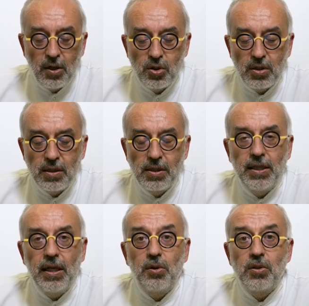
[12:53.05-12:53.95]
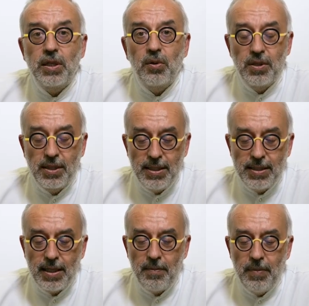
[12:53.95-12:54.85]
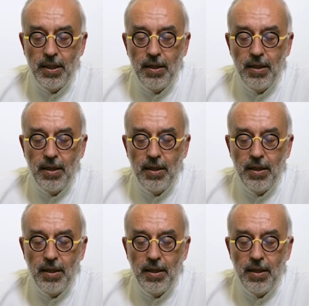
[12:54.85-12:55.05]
angiotensin aldosterone system,